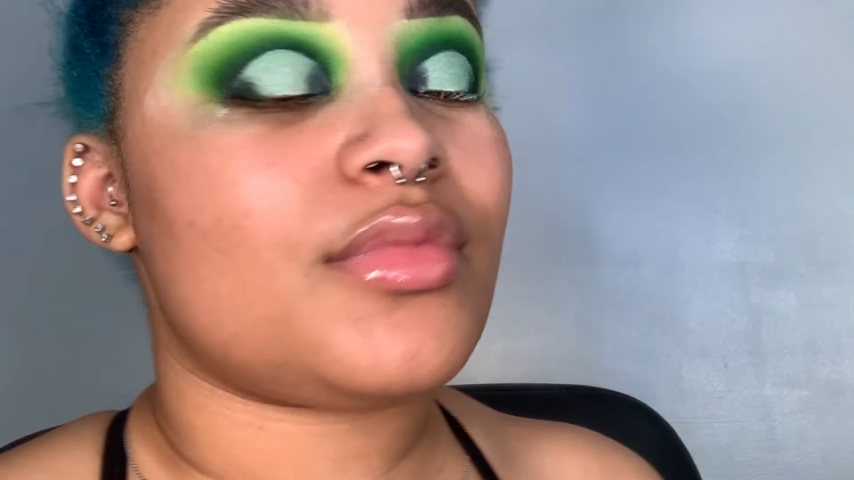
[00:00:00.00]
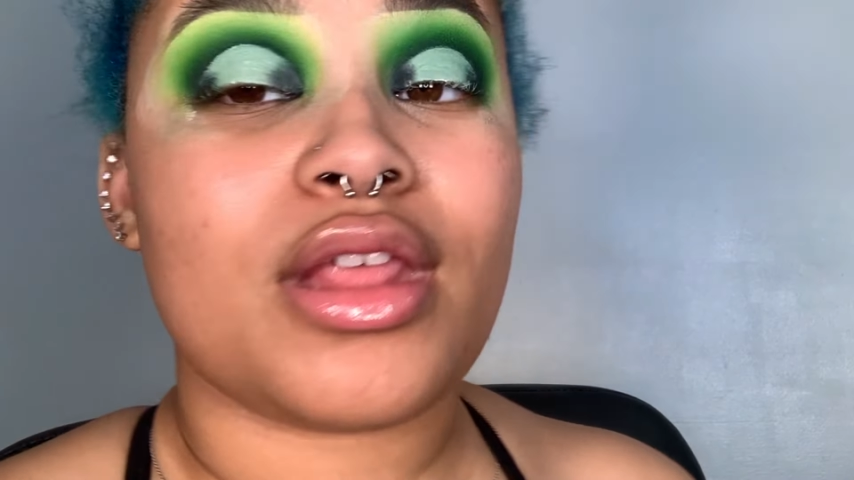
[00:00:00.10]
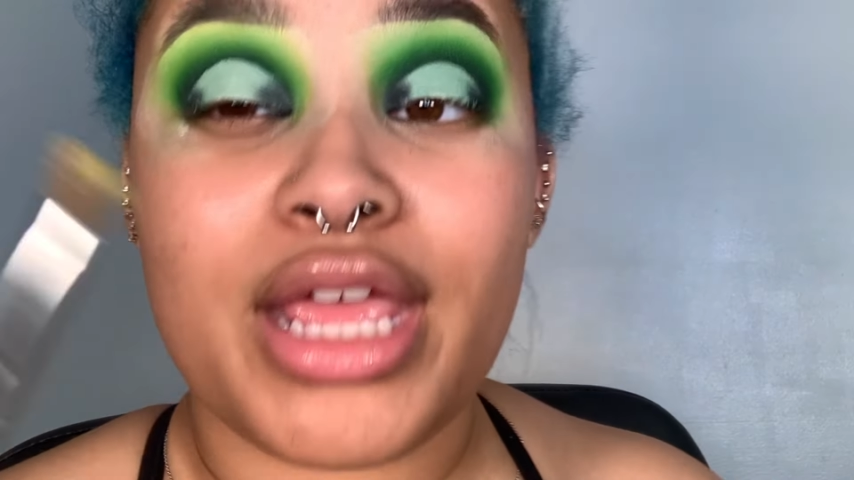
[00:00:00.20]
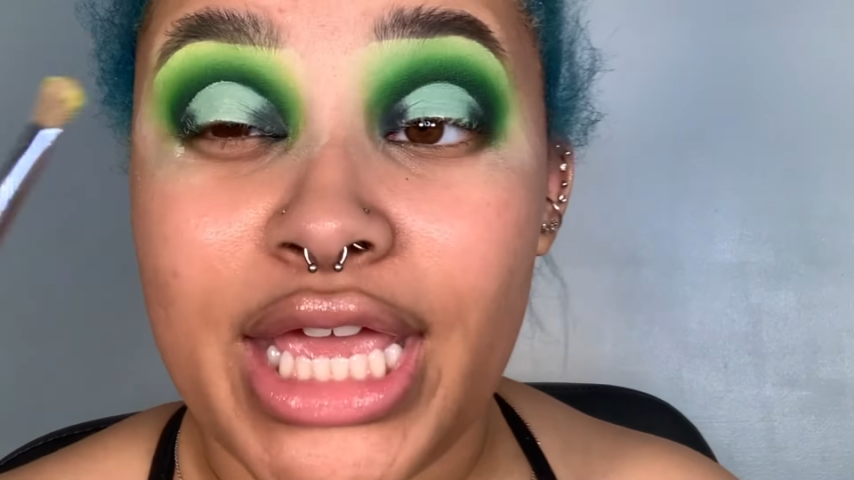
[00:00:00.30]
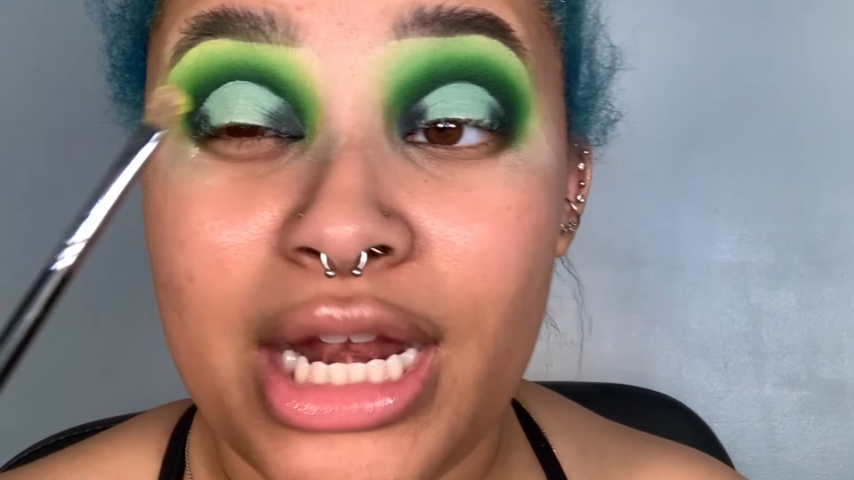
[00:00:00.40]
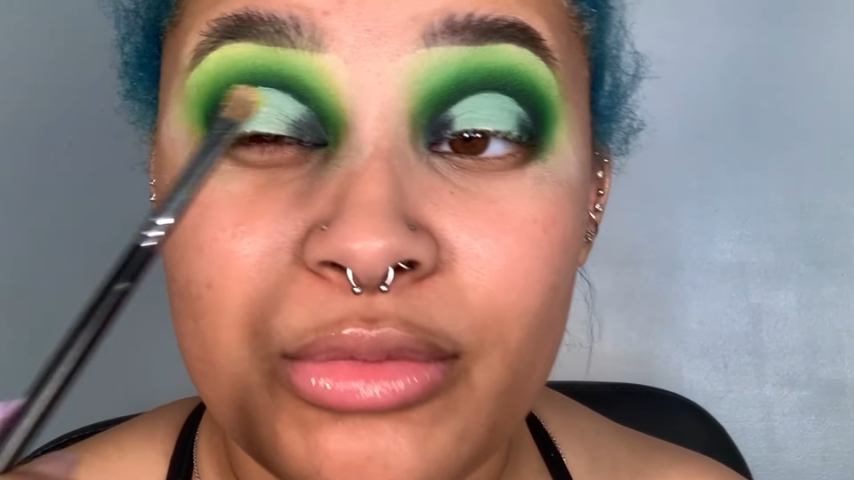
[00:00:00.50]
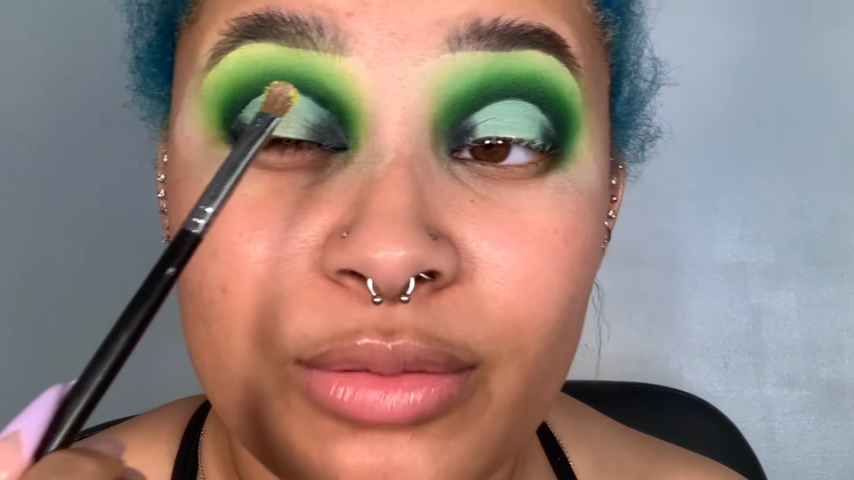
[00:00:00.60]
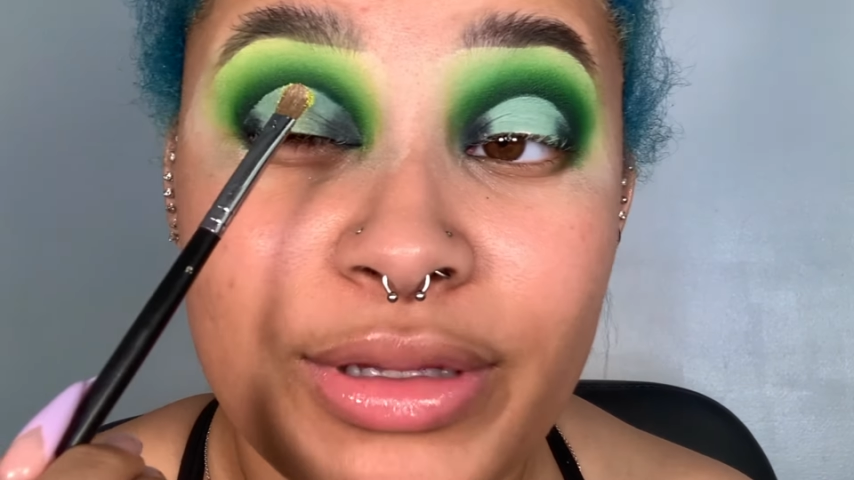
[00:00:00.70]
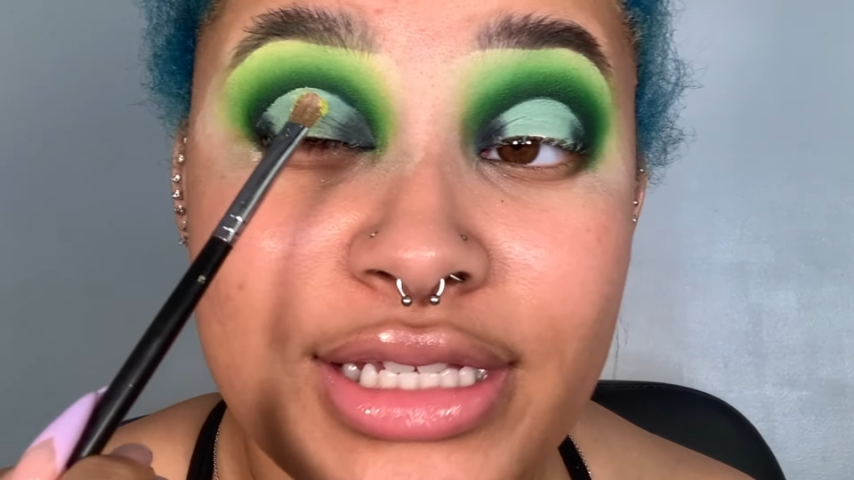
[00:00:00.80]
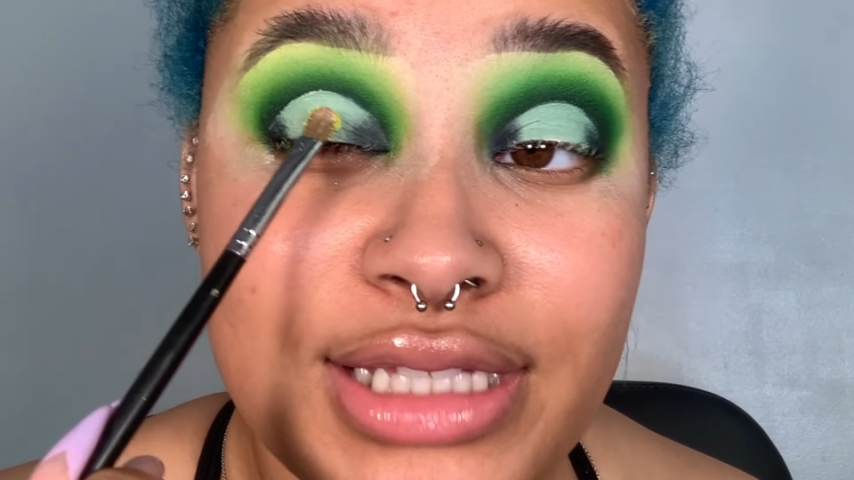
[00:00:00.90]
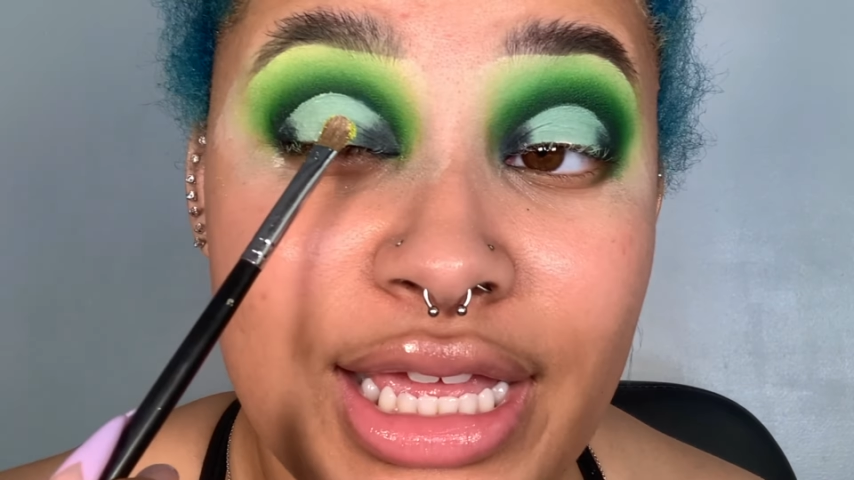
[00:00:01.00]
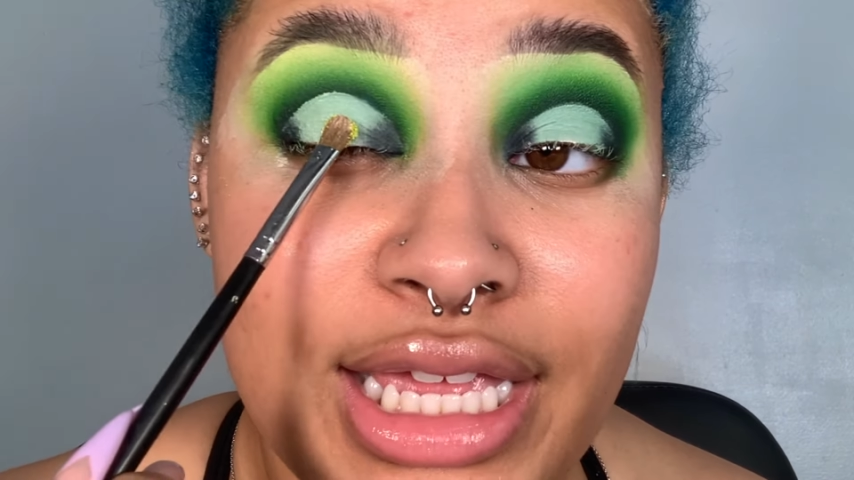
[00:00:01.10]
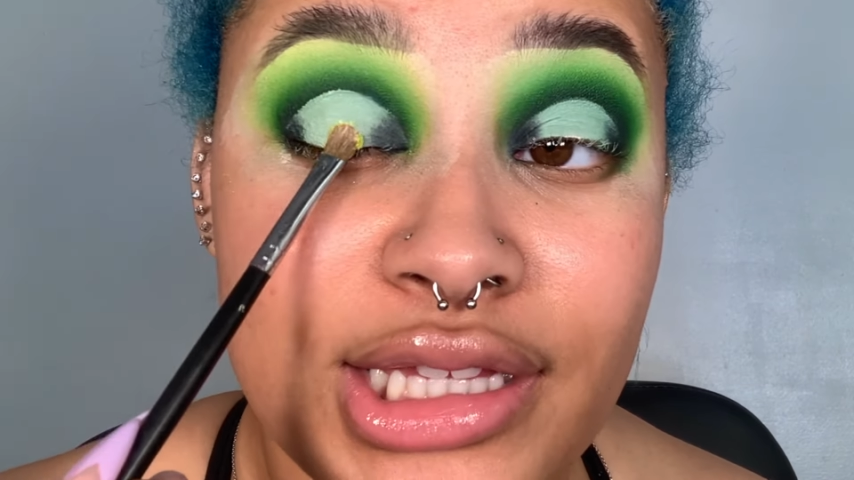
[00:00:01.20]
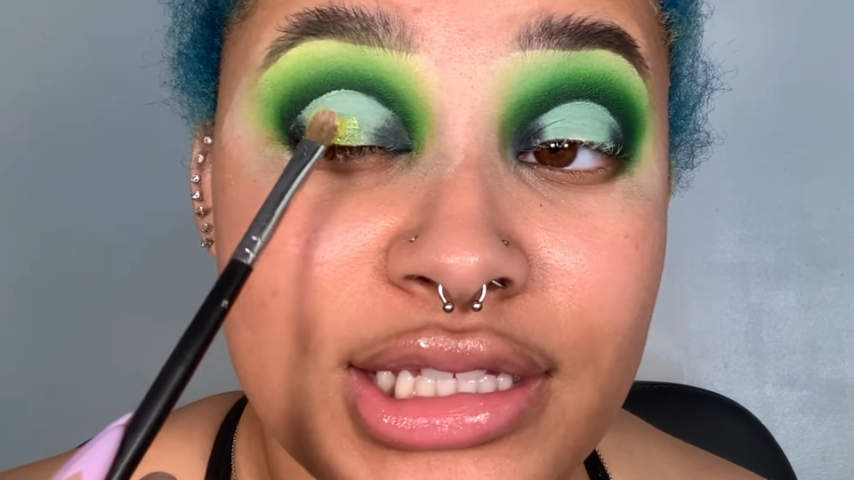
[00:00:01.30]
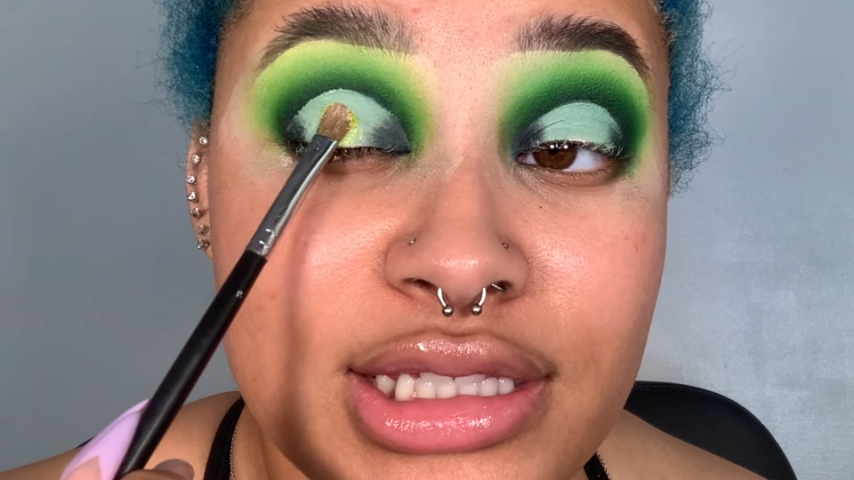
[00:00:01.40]
And I'm going to place that
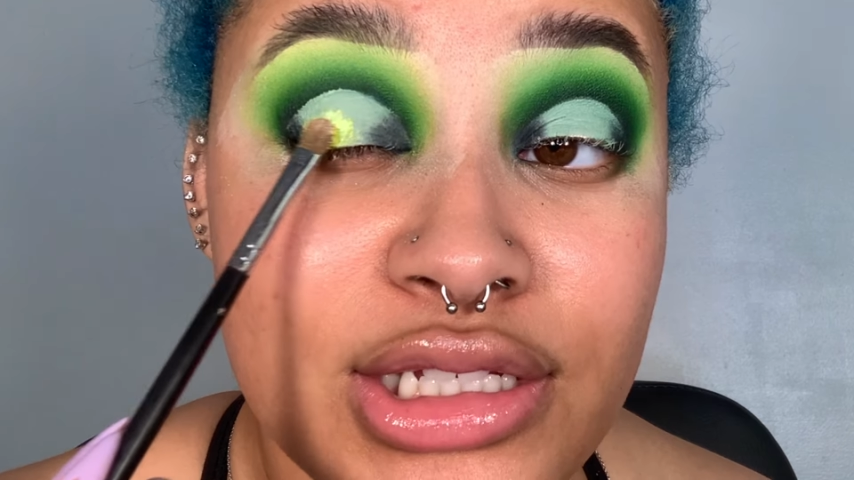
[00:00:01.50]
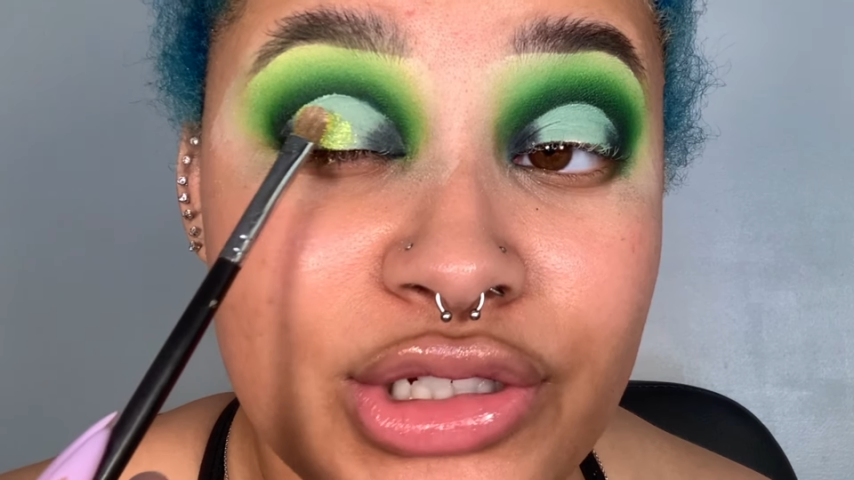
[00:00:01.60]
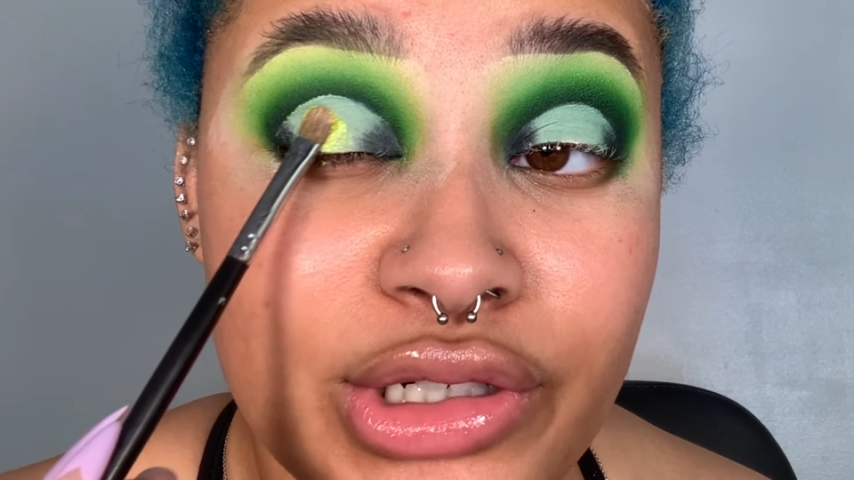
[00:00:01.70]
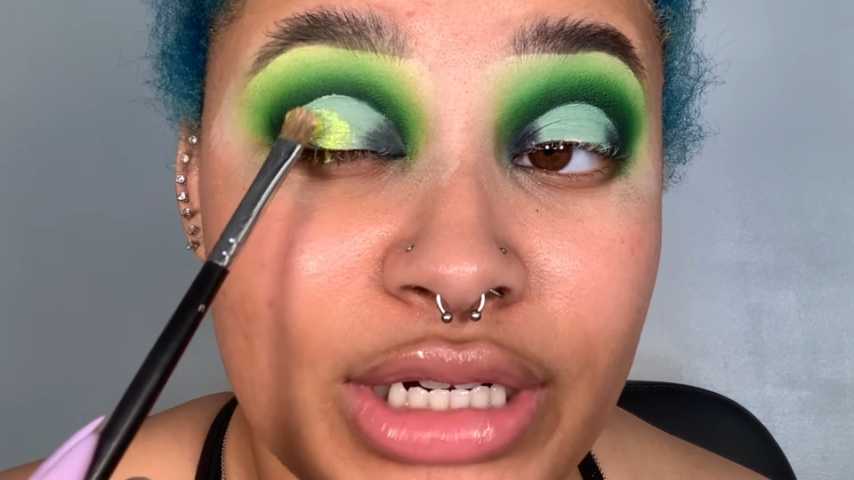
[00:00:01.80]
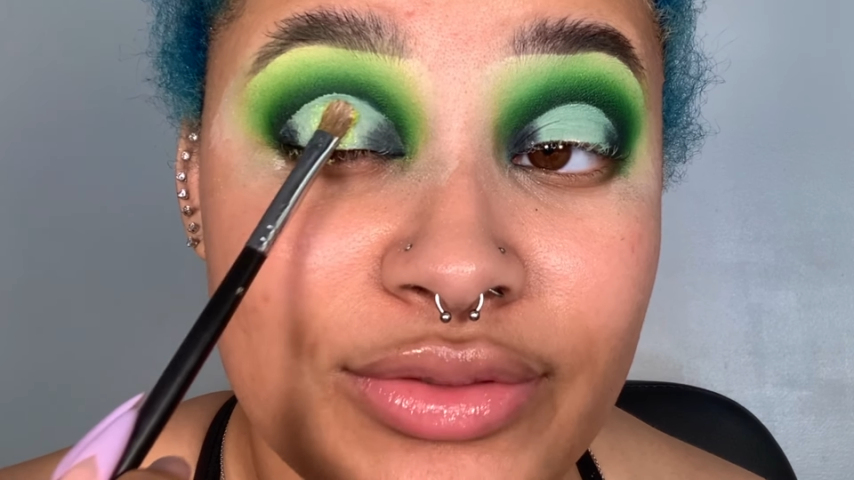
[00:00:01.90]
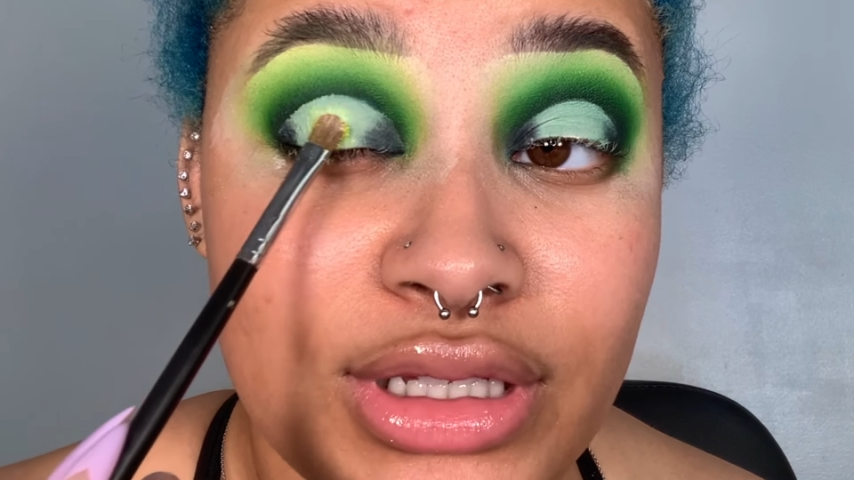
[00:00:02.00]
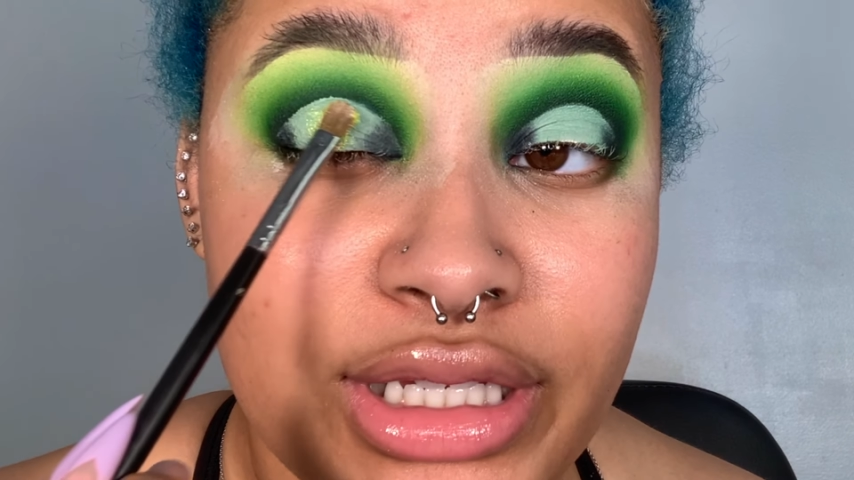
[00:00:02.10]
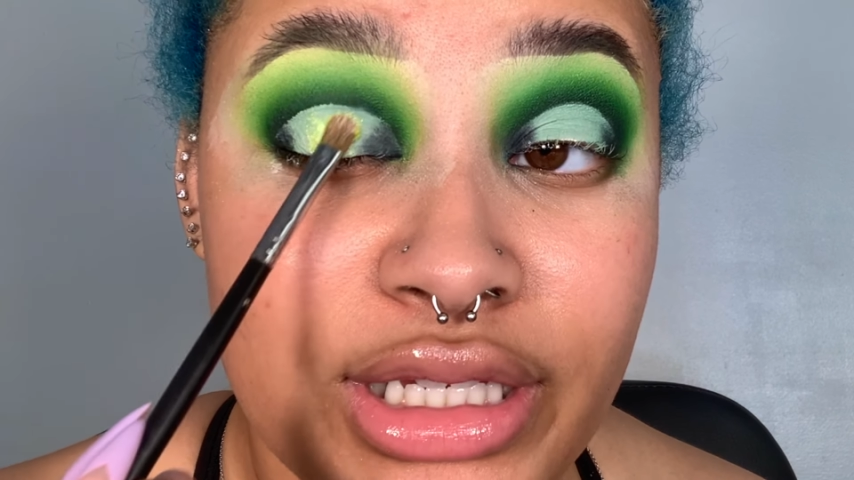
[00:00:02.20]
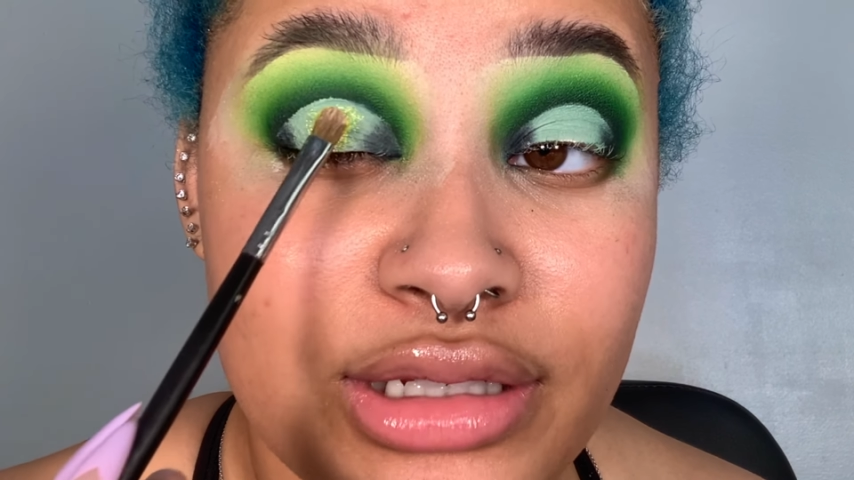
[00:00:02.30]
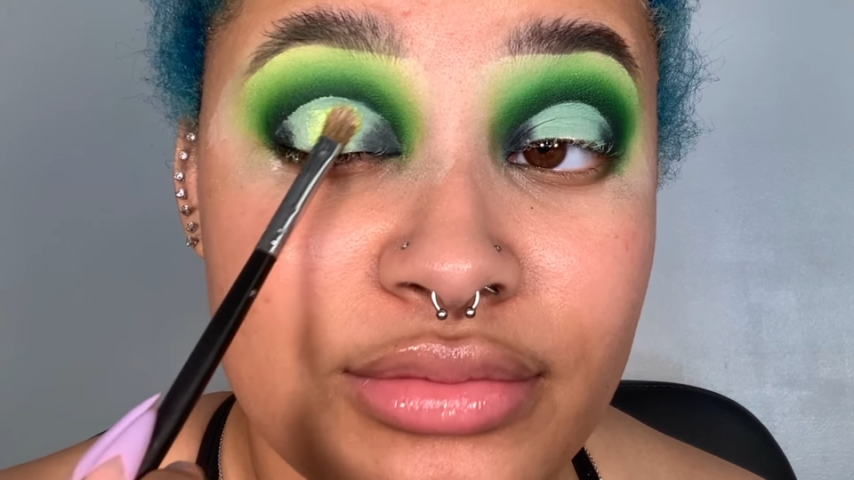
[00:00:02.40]
in the center of the lid.